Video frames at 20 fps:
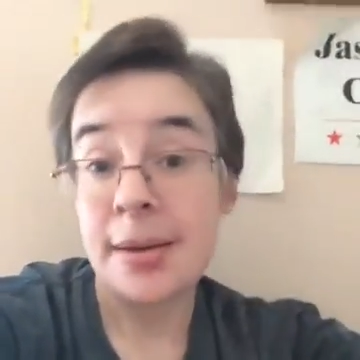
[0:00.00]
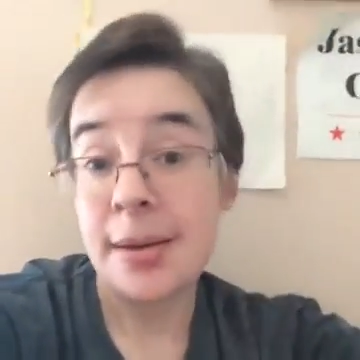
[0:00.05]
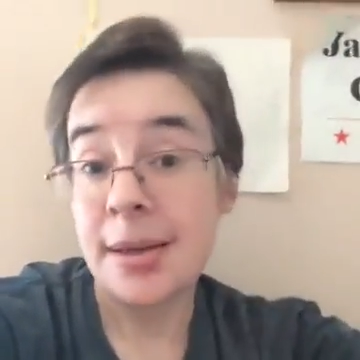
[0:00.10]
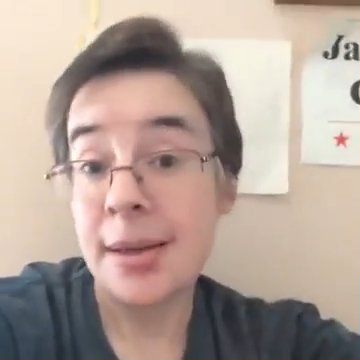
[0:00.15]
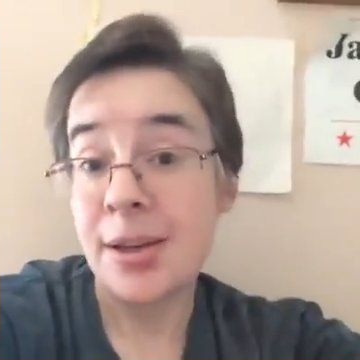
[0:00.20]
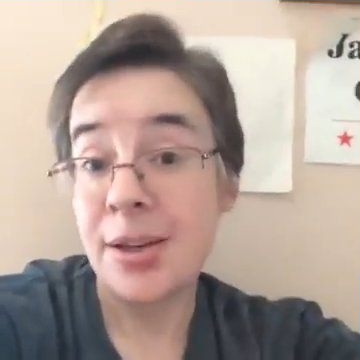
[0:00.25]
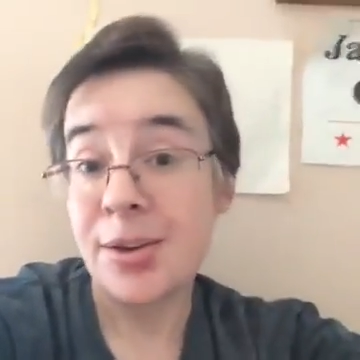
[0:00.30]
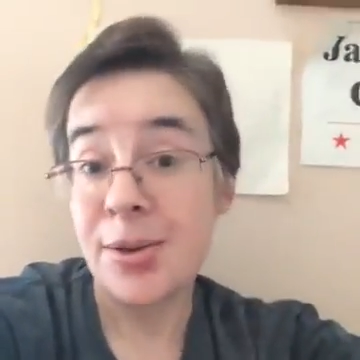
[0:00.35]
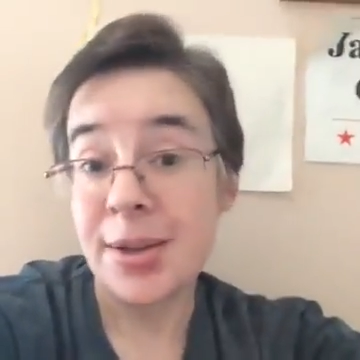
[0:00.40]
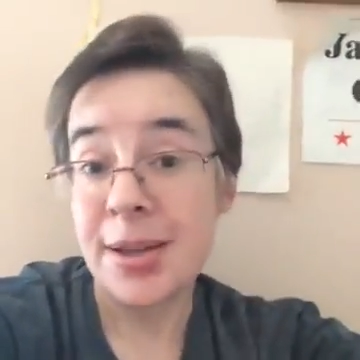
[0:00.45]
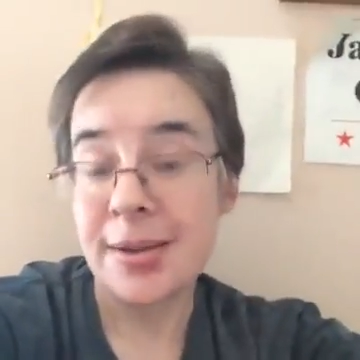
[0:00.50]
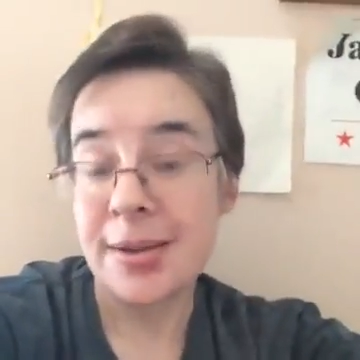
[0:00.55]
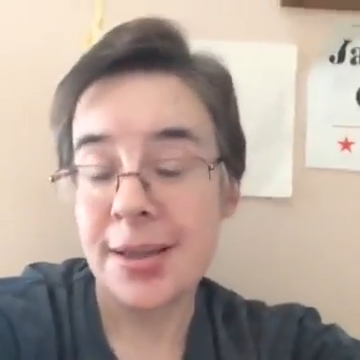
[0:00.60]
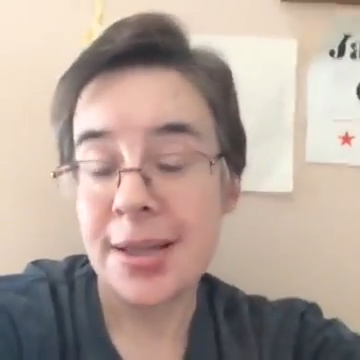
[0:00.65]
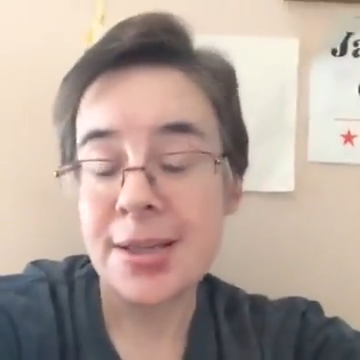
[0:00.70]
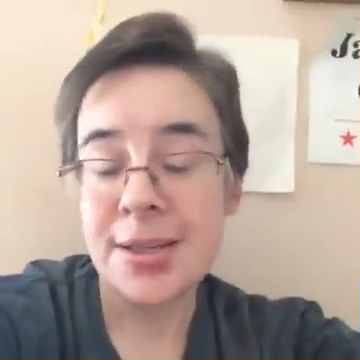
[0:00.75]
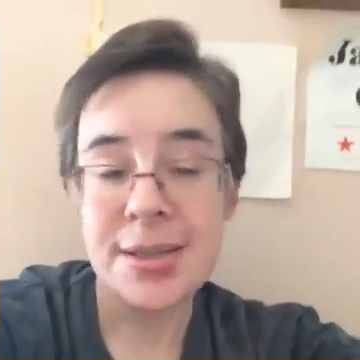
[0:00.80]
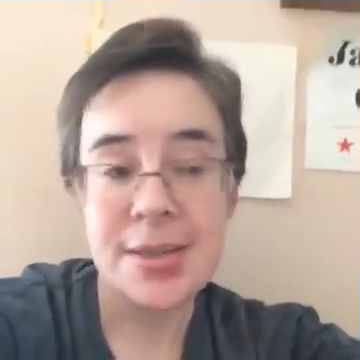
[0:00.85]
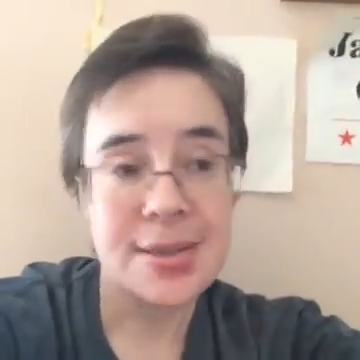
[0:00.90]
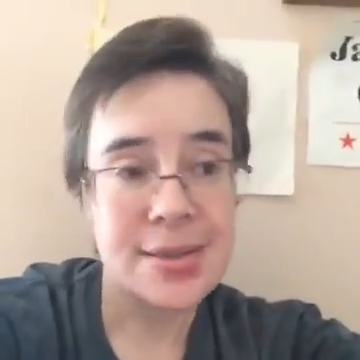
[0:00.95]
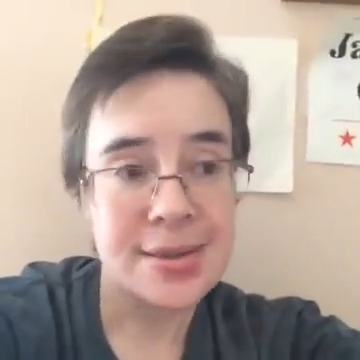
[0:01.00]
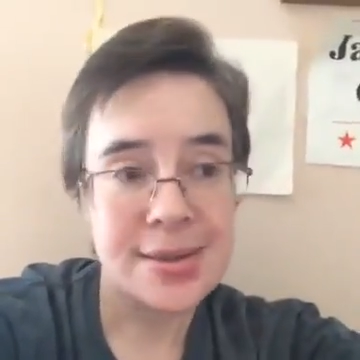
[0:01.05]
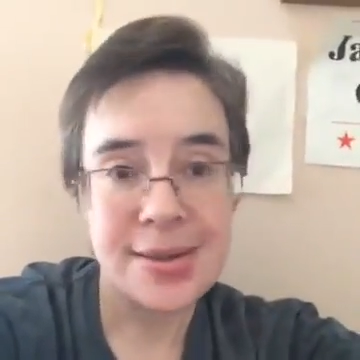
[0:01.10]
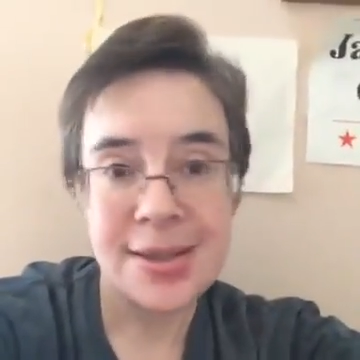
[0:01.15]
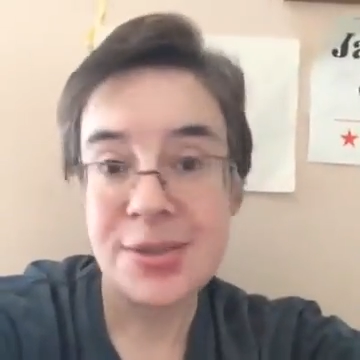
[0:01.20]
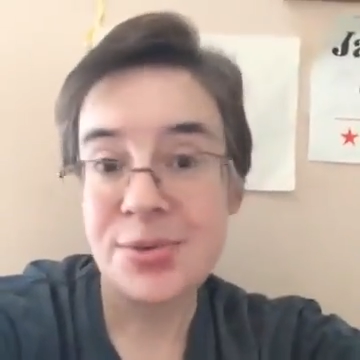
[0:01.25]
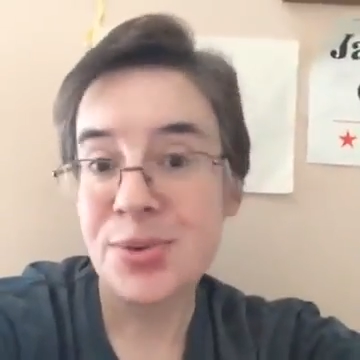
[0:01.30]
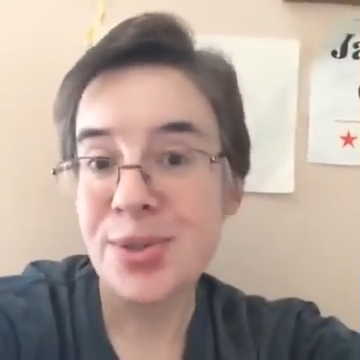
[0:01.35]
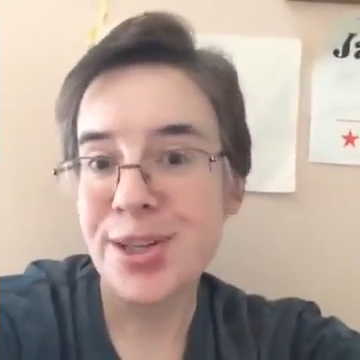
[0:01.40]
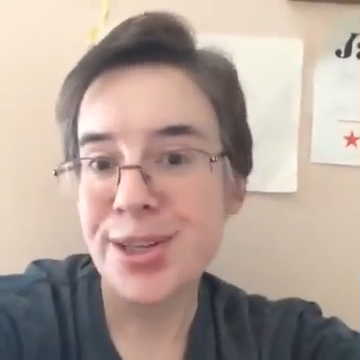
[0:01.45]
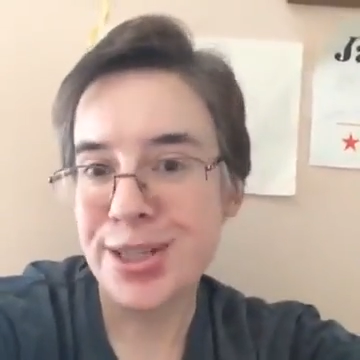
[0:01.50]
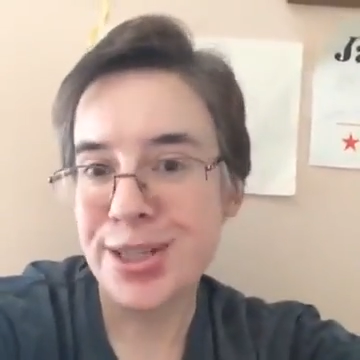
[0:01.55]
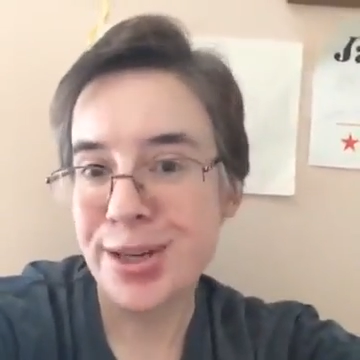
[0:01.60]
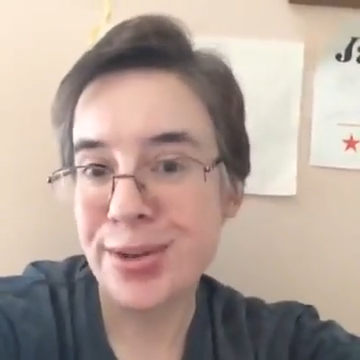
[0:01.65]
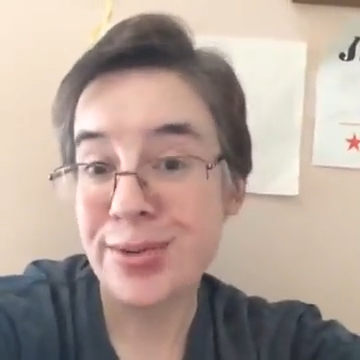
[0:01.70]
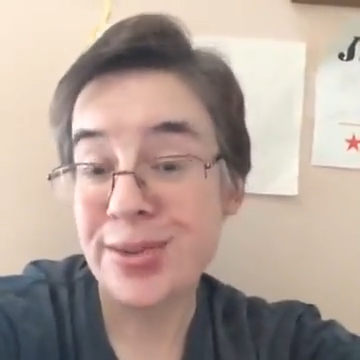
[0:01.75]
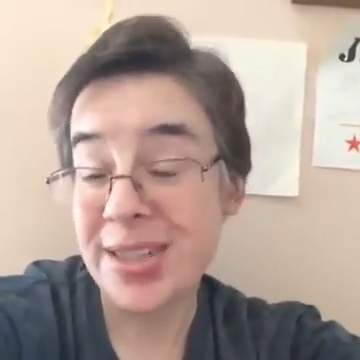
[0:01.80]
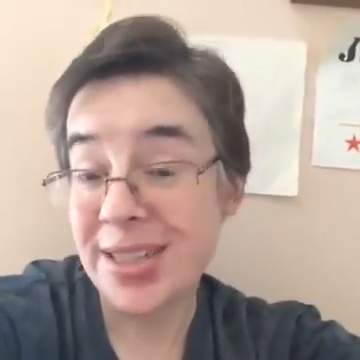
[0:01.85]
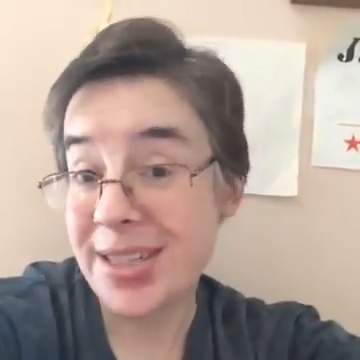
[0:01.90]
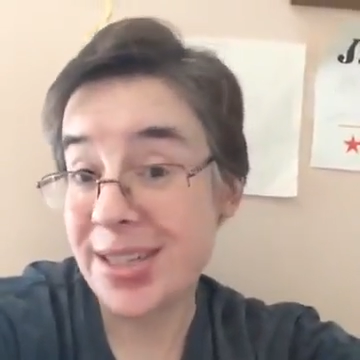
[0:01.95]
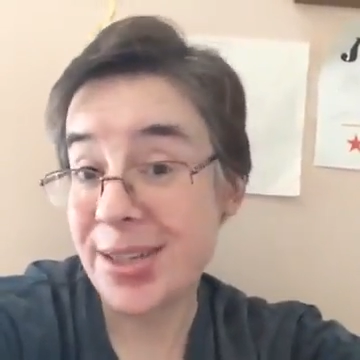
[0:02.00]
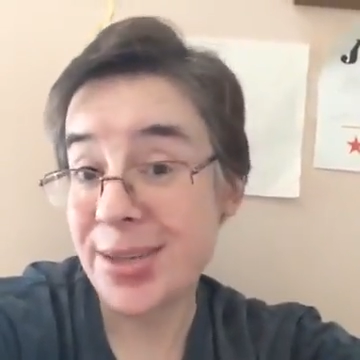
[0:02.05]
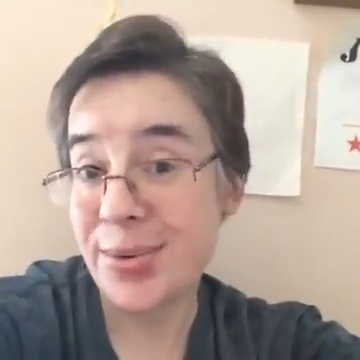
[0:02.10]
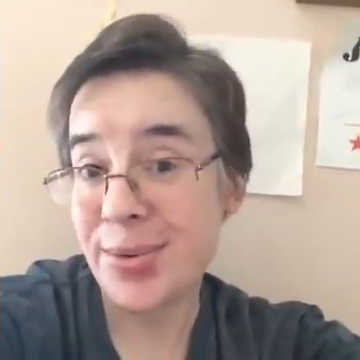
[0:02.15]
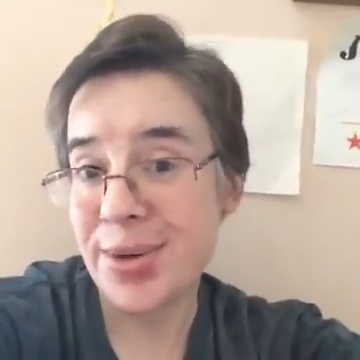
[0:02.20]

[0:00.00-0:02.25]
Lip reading: You know, that's really tough to deal